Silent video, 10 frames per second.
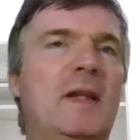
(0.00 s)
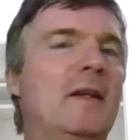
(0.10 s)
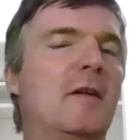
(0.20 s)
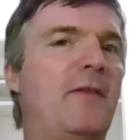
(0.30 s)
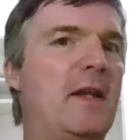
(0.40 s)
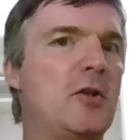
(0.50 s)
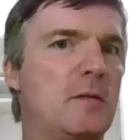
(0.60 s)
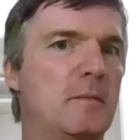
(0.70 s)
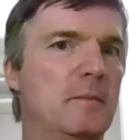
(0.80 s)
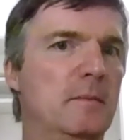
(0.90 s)

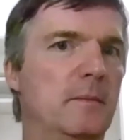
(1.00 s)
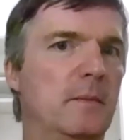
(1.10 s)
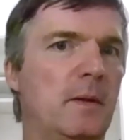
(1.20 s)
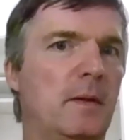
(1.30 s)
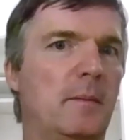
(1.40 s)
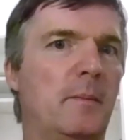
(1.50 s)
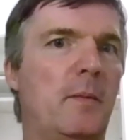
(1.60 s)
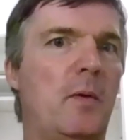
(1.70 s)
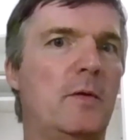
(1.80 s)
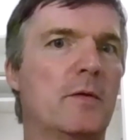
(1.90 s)
intervention
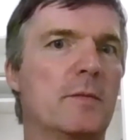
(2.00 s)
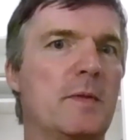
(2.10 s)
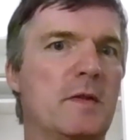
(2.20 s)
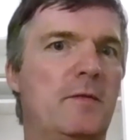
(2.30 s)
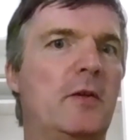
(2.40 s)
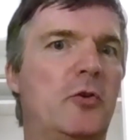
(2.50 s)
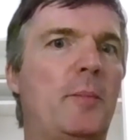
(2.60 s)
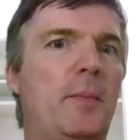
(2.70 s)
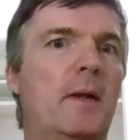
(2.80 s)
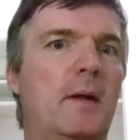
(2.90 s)
on a specific
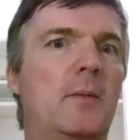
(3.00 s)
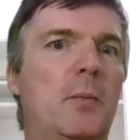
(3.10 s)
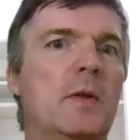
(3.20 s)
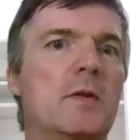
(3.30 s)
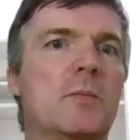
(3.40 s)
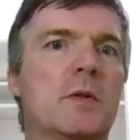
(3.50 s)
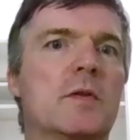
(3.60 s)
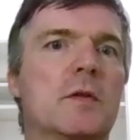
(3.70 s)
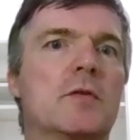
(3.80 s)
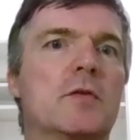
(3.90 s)
topic which
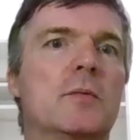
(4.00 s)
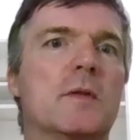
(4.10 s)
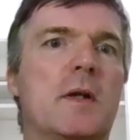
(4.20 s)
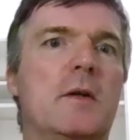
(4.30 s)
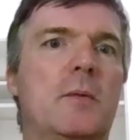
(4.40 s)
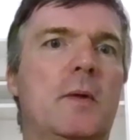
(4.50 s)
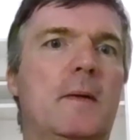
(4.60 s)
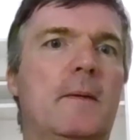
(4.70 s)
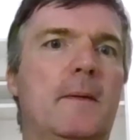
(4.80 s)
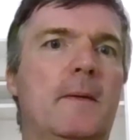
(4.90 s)
the students are doing.